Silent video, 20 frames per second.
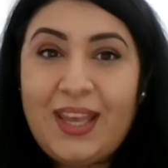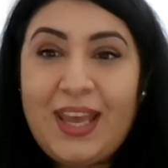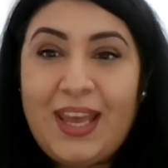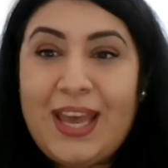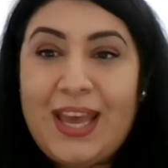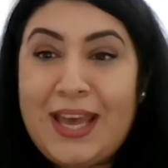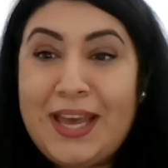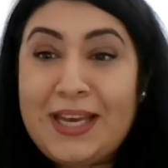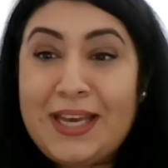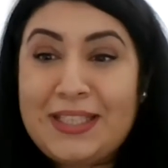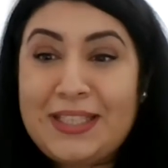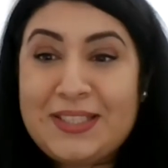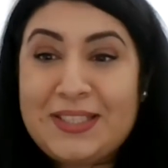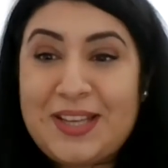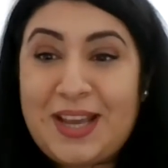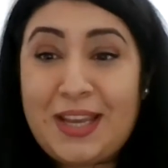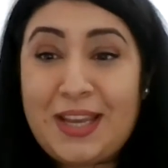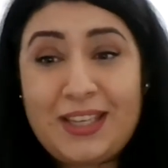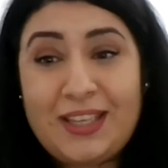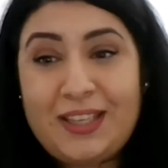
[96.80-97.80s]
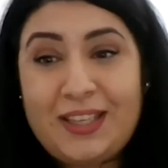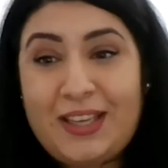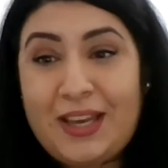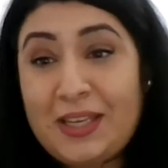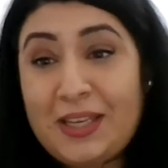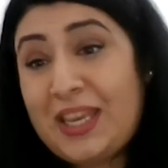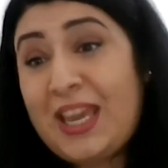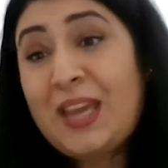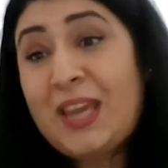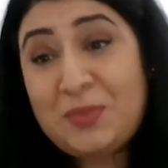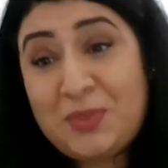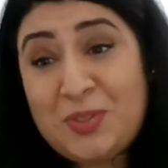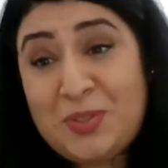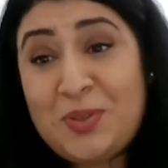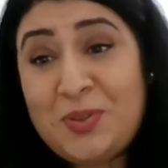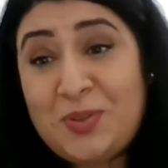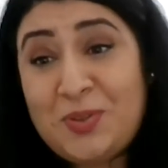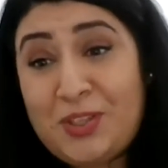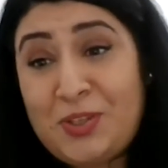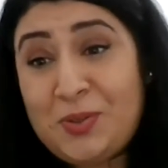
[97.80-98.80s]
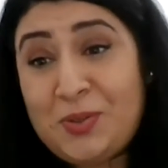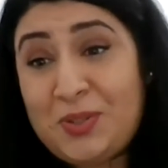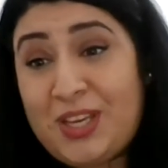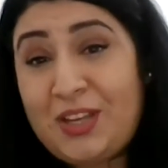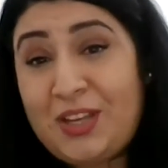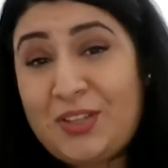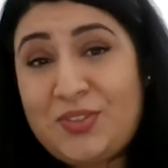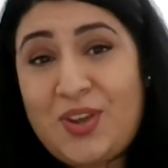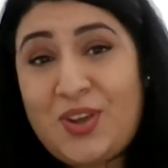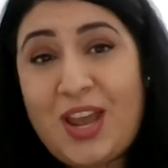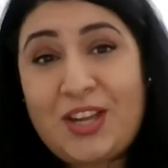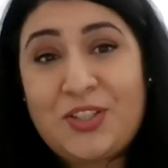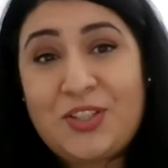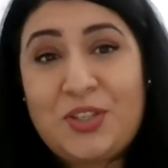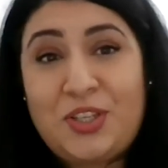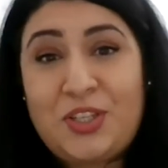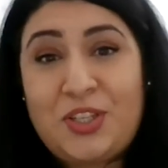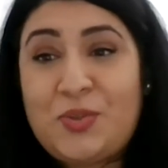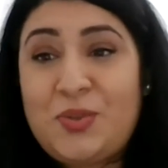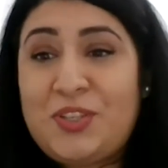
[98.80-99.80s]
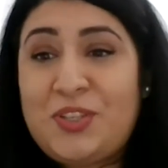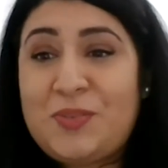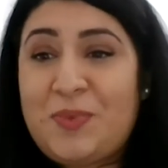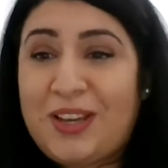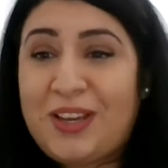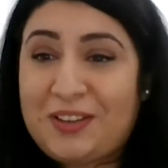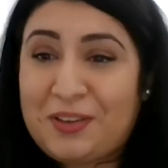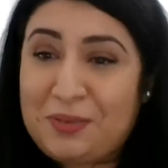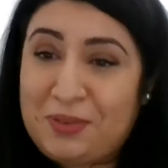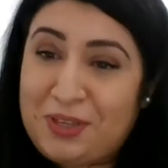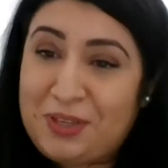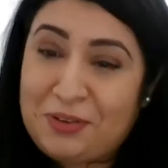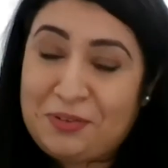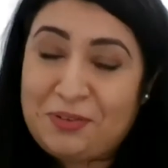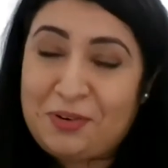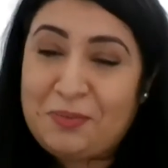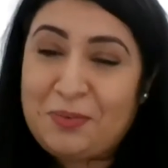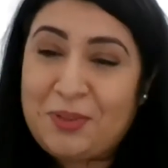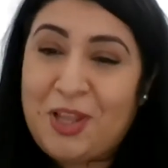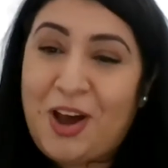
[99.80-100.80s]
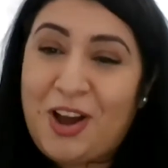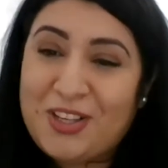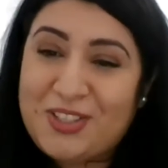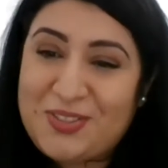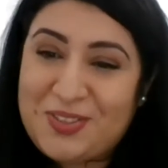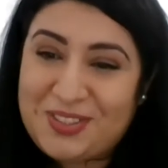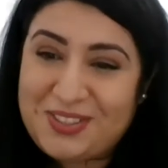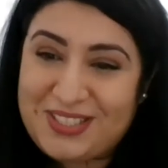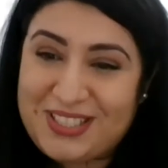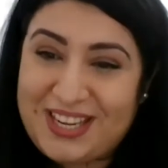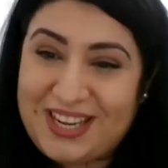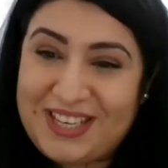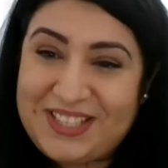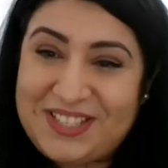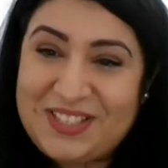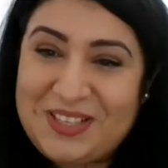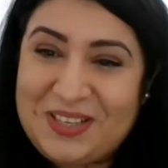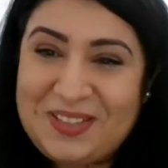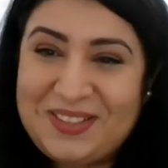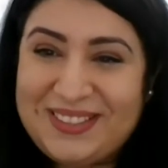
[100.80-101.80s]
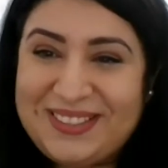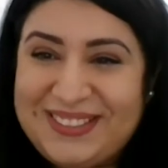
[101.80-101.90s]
And I came to the UK to actually switch my career from law to education.